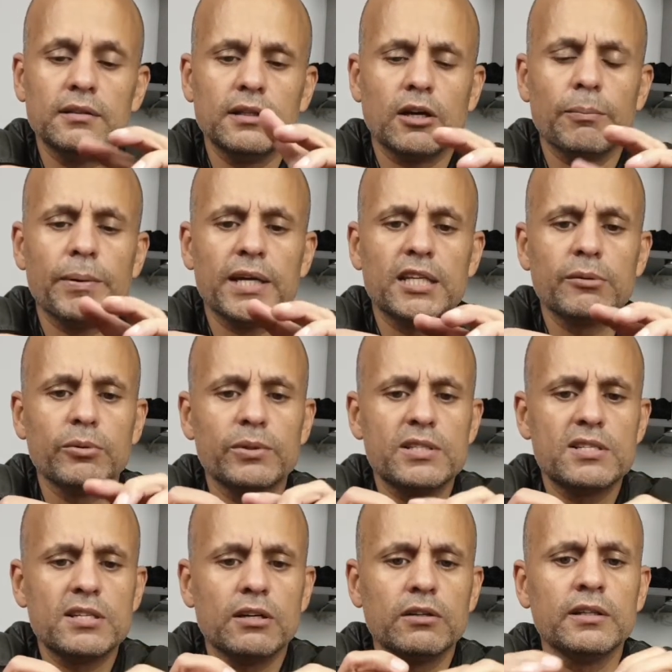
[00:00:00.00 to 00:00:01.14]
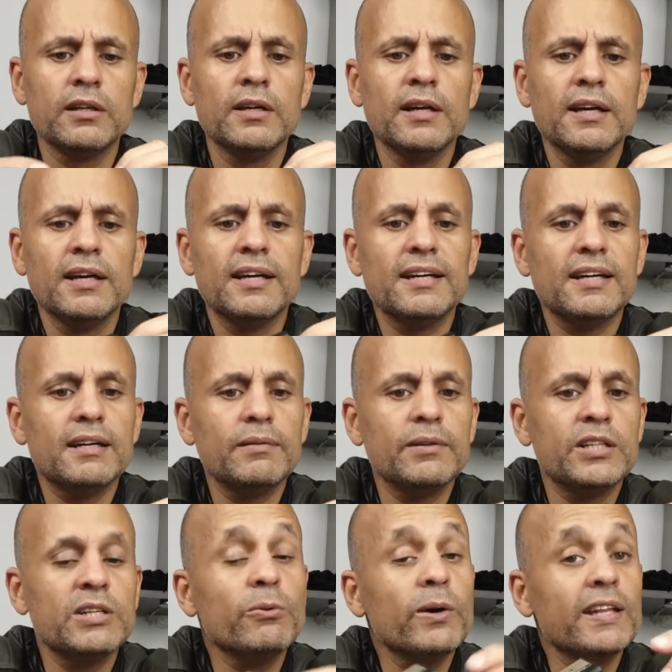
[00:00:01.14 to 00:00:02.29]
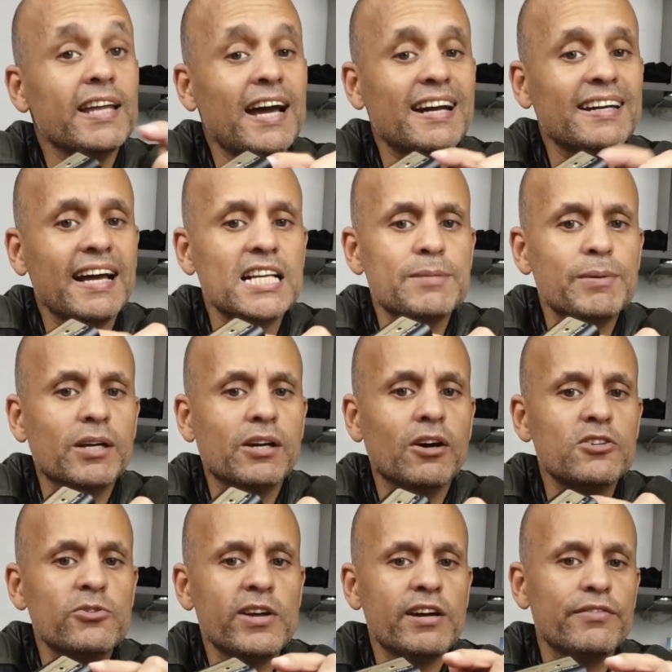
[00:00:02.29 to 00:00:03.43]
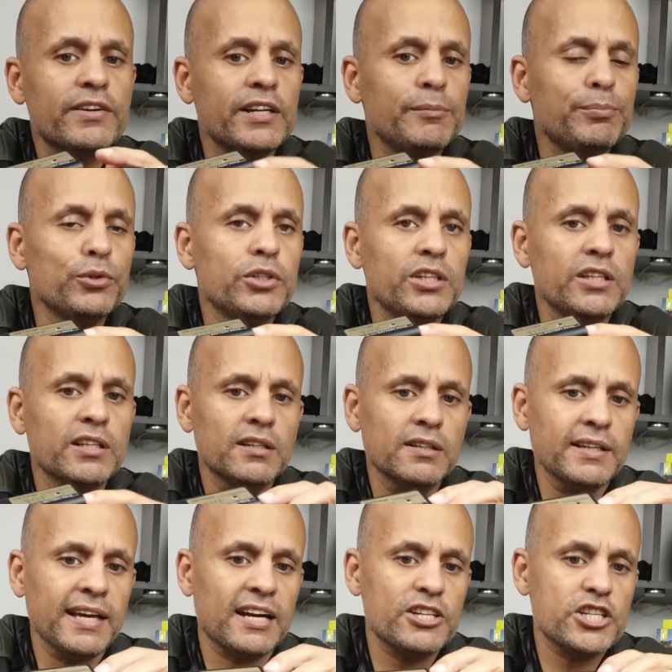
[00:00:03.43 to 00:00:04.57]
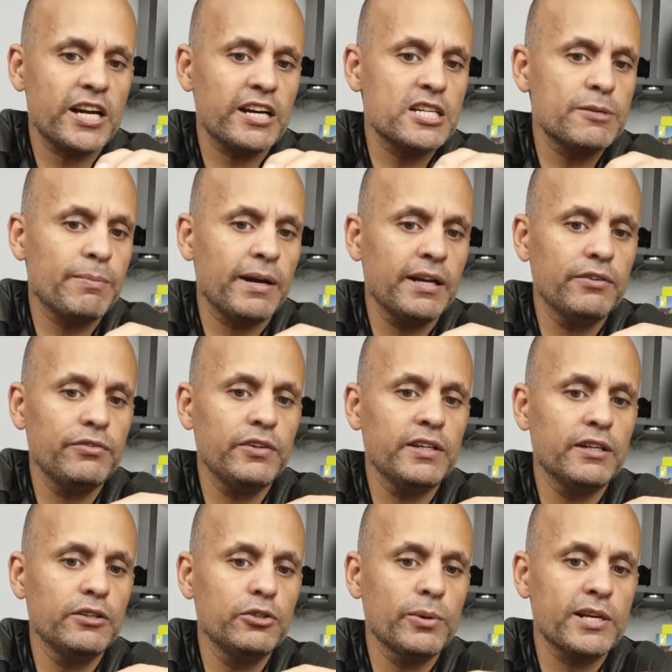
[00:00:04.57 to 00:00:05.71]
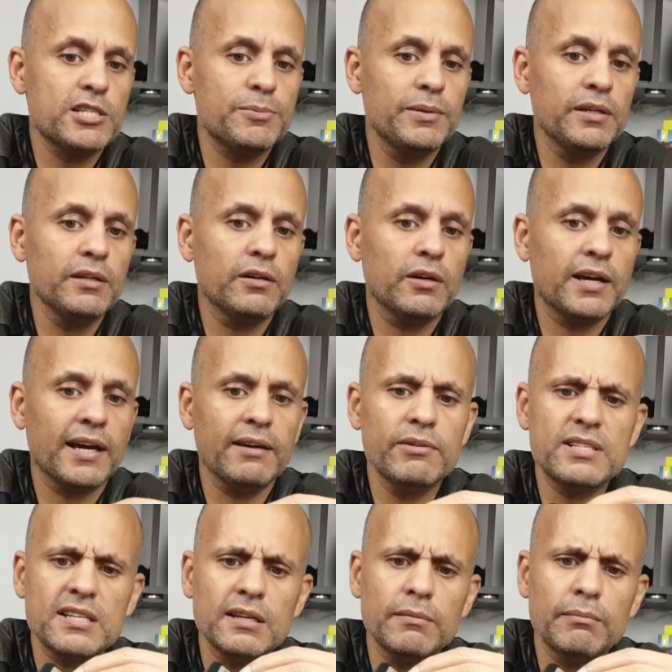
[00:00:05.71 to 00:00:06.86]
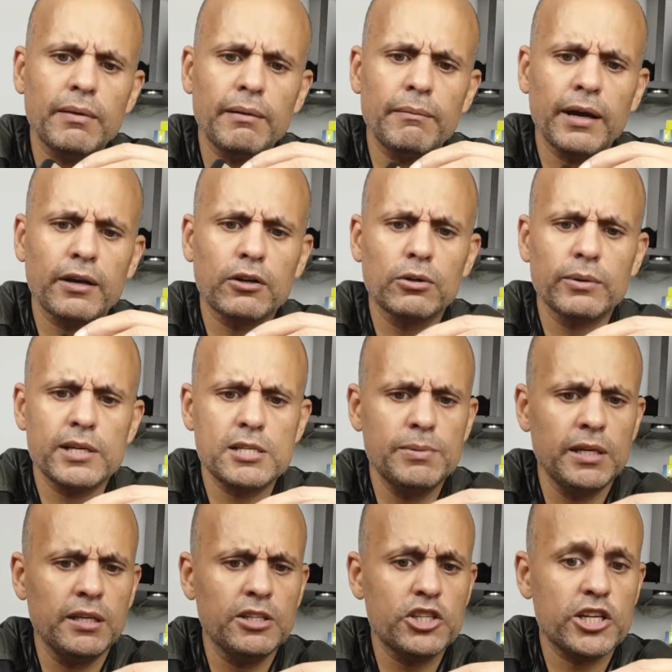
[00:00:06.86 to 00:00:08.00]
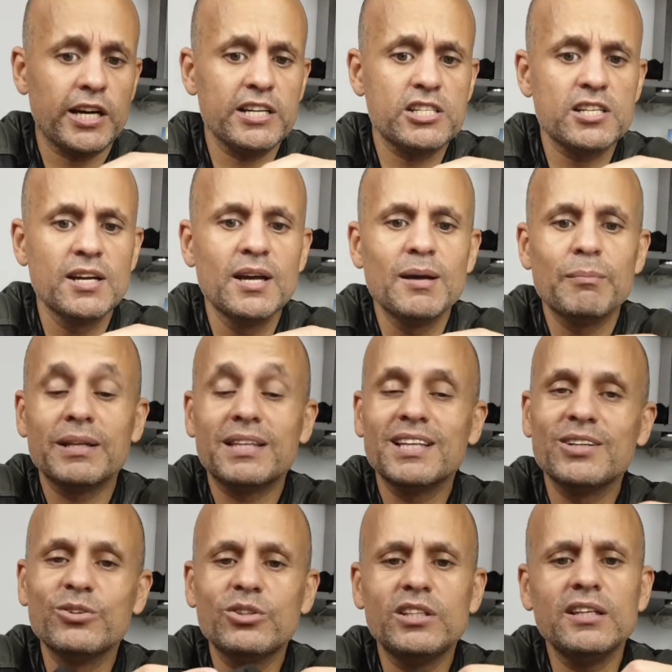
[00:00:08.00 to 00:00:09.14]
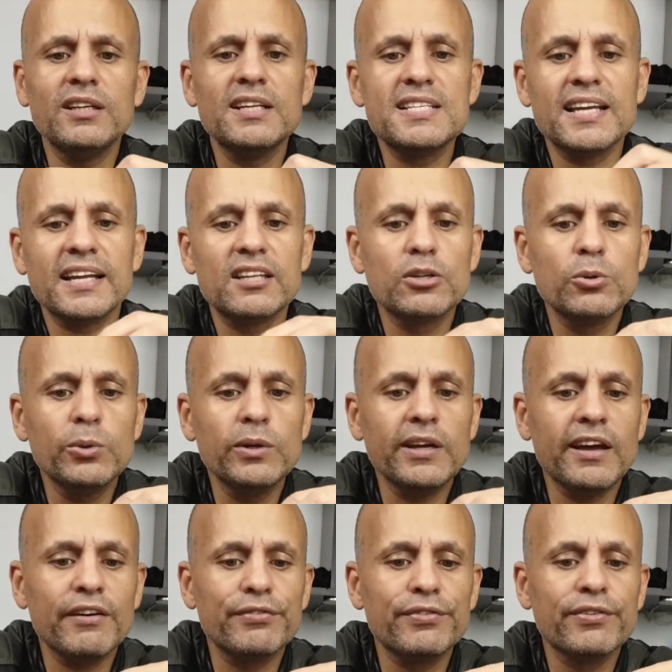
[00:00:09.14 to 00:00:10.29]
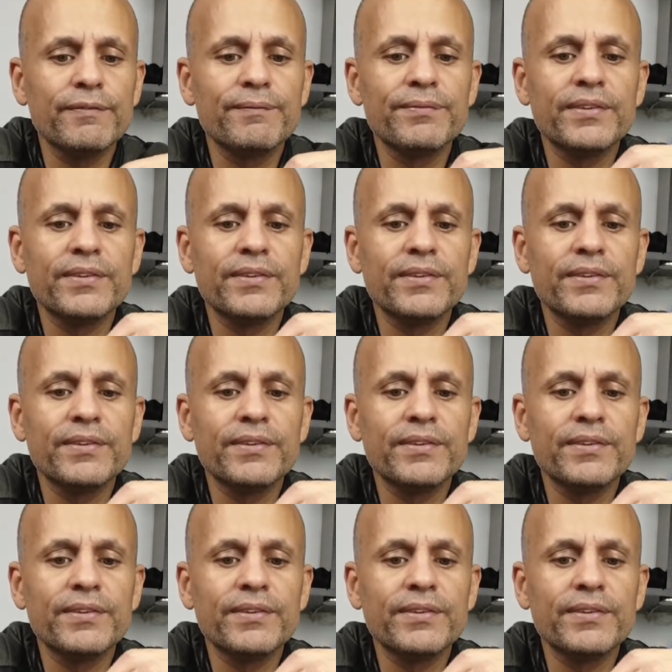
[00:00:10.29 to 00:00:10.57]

compatible with Sony. They are nice because we have an input here. They are charged via USB, okay, with a micro USB charge. But the good thing is that we have